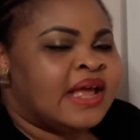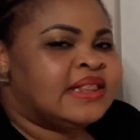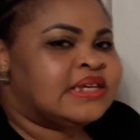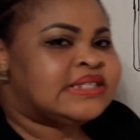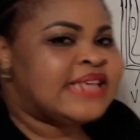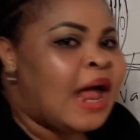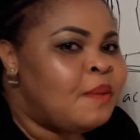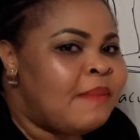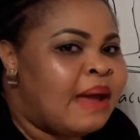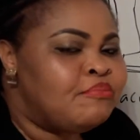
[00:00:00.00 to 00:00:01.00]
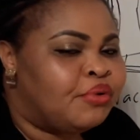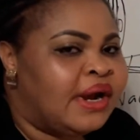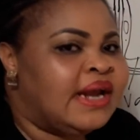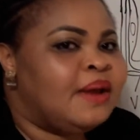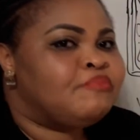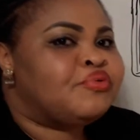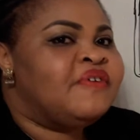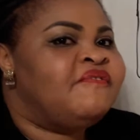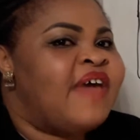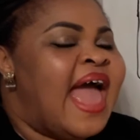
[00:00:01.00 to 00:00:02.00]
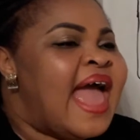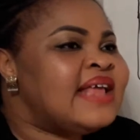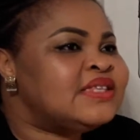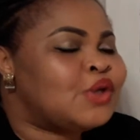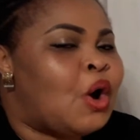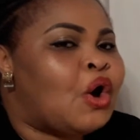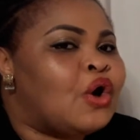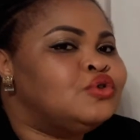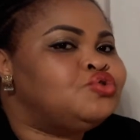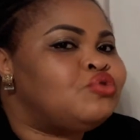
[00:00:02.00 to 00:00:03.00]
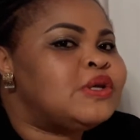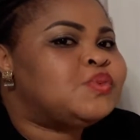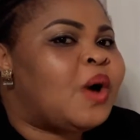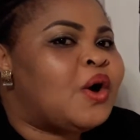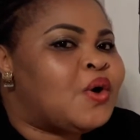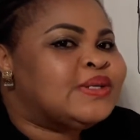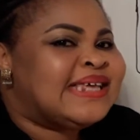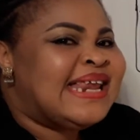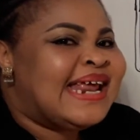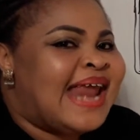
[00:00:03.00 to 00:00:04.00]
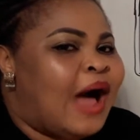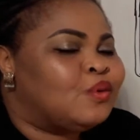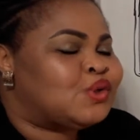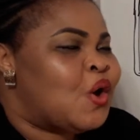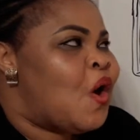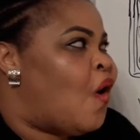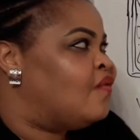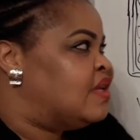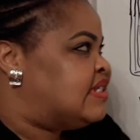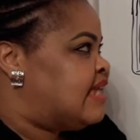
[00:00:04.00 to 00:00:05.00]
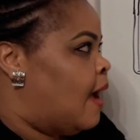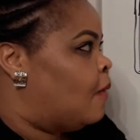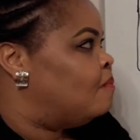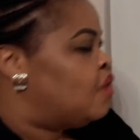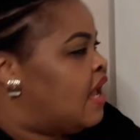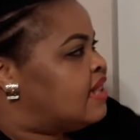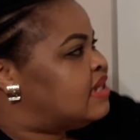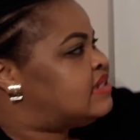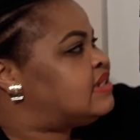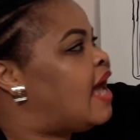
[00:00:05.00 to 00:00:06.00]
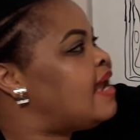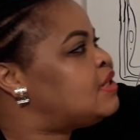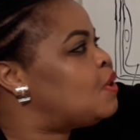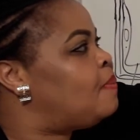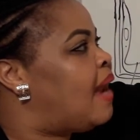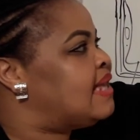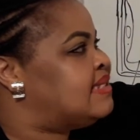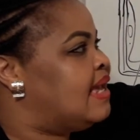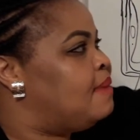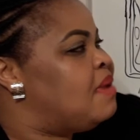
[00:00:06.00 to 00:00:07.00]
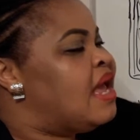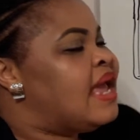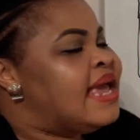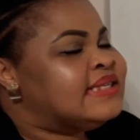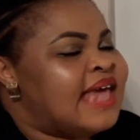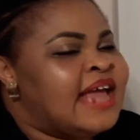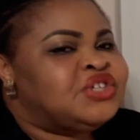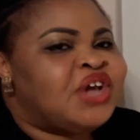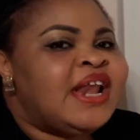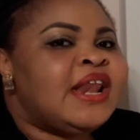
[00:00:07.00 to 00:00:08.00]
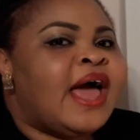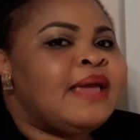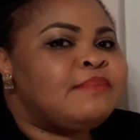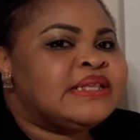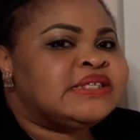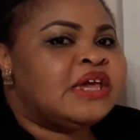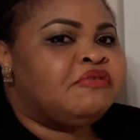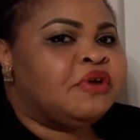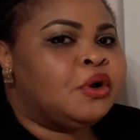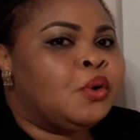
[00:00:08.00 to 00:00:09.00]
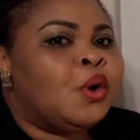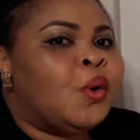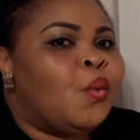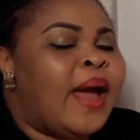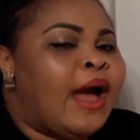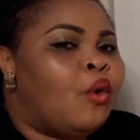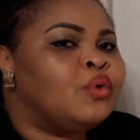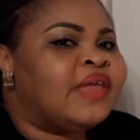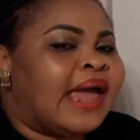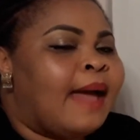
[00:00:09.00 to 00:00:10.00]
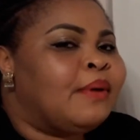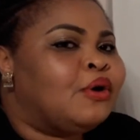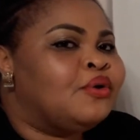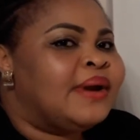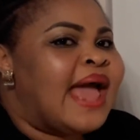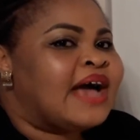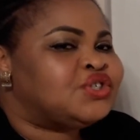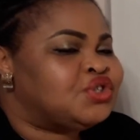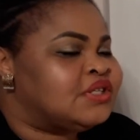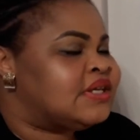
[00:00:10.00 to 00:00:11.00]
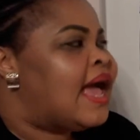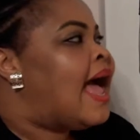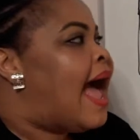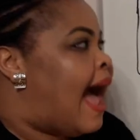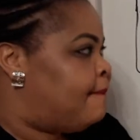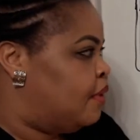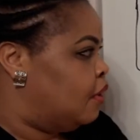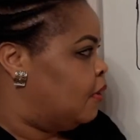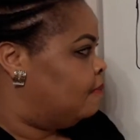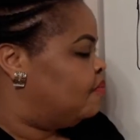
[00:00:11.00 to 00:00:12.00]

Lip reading: The cell membrane prevents or controls what goes in and out of the cell. The cytoplasm is a jelly-like material where all the chemical reactions happen.